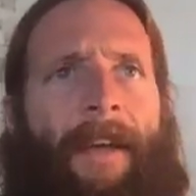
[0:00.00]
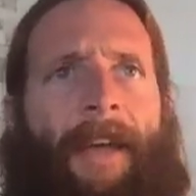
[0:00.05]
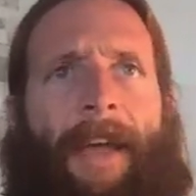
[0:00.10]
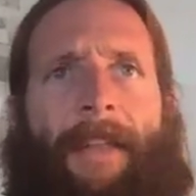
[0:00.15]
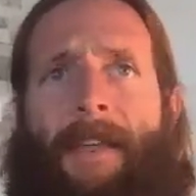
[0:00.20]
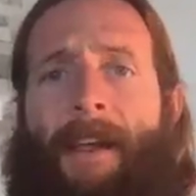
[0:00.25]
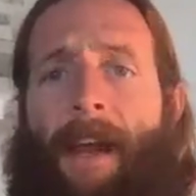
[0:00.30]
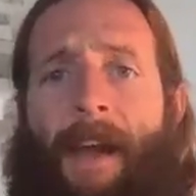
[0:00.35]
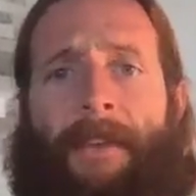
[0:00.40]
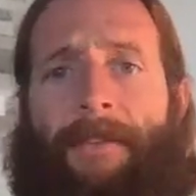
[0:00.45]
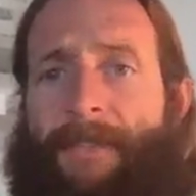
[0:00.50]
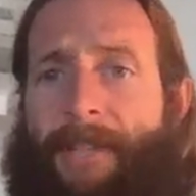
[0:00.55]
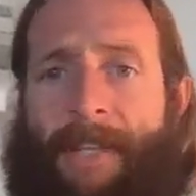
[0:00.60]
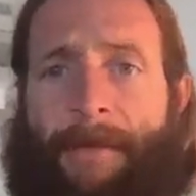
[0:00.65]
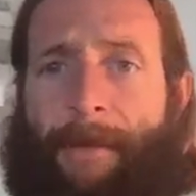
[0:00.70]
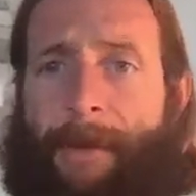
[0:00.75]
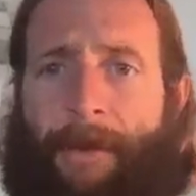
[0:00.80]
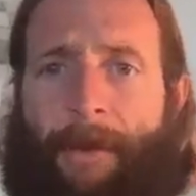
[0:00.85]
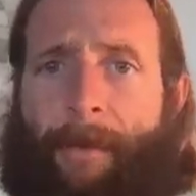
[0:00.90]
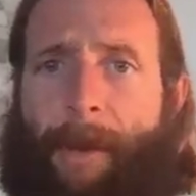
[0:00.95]
And then I'll just
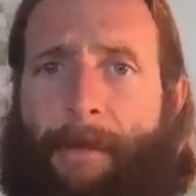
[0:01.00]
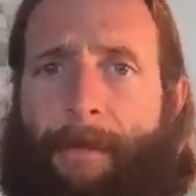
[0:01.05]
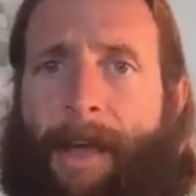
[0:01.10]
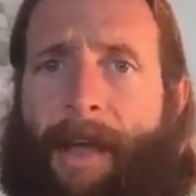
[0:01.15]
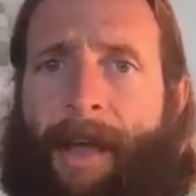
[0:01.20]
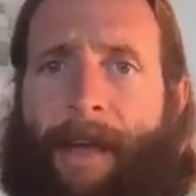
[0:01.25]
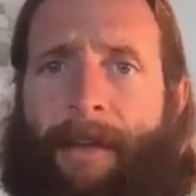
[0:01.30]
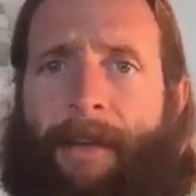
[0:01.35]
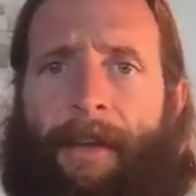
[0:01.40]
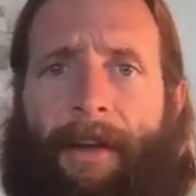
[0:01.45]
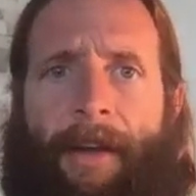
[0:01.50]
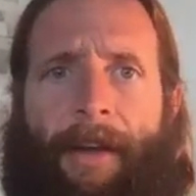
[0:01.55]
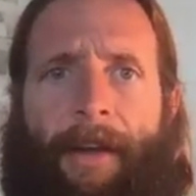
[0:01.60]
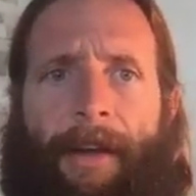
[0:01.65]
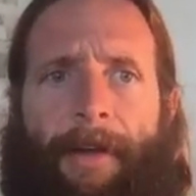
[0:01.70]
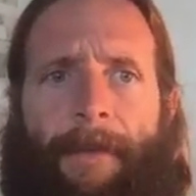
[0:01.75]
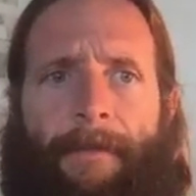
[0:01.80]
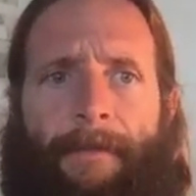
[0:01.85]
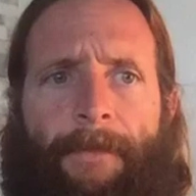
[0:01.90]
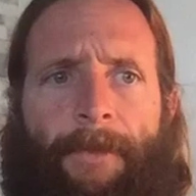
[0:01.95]
email you right back.
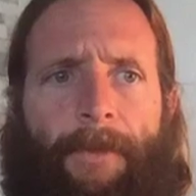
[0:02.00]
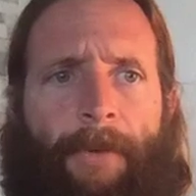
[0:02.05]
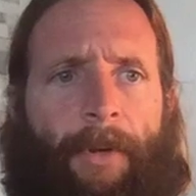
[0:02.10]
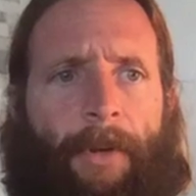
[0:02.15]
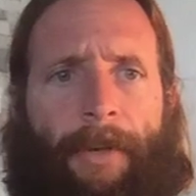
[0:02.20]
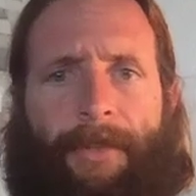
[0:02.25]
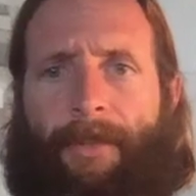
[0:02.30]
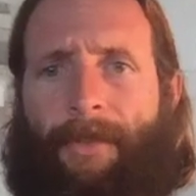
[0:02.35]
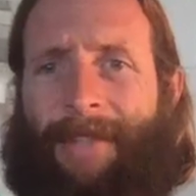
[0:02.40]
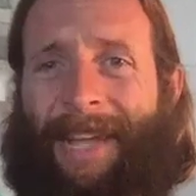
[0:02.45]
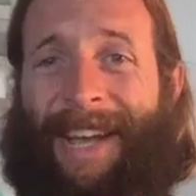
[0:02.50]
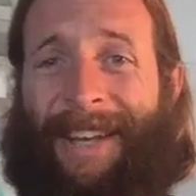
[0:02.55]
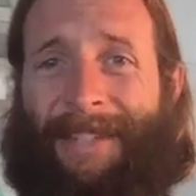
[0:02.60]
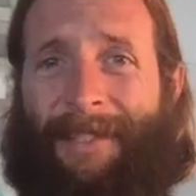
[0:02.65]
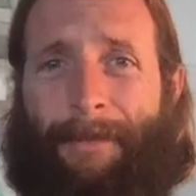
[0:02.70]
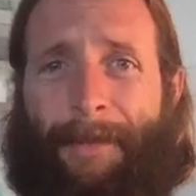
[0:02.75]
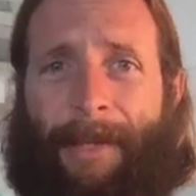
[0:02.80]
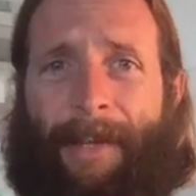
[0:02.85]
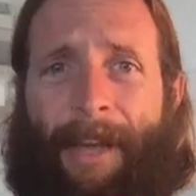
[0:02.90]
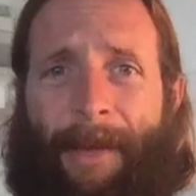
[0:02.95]
You can also
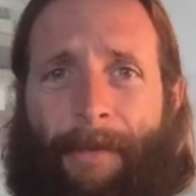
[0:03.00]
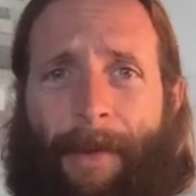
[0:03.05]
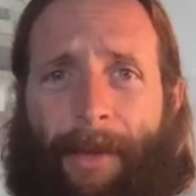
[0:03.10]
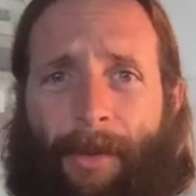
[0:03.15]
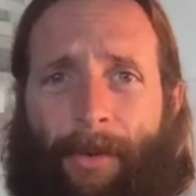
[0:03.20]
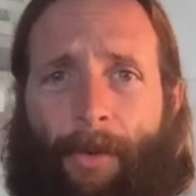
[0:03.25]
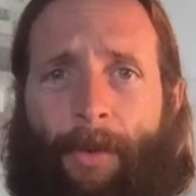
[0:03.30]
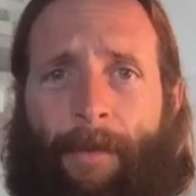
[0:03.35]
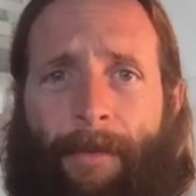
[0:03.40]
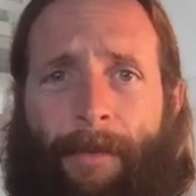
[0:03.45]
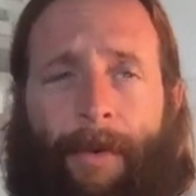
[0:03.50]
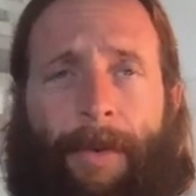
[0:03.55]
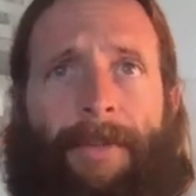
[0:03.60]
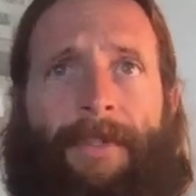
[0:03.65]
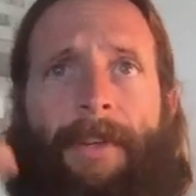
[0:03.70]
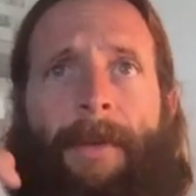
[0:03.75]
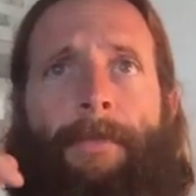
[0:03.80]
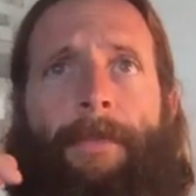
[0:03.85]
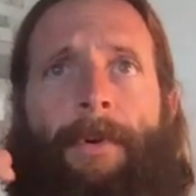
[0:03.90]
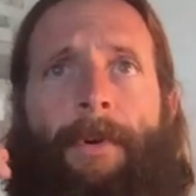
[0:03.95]
text me at my Google
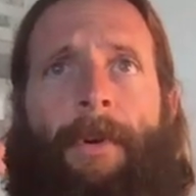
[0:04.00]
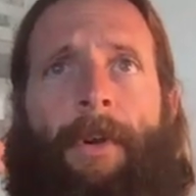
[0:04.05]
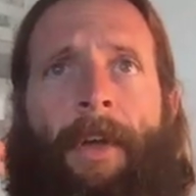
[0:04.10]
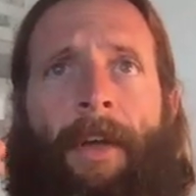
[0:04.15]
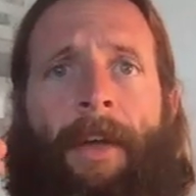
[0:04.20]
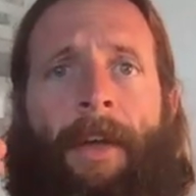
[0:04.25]
Voice number.